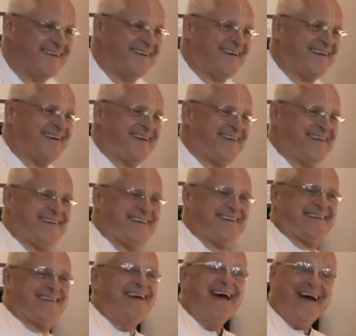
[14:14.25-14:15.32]

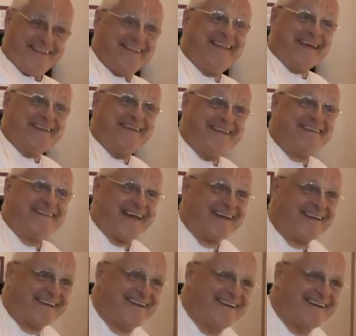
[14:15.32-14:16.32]
They did that.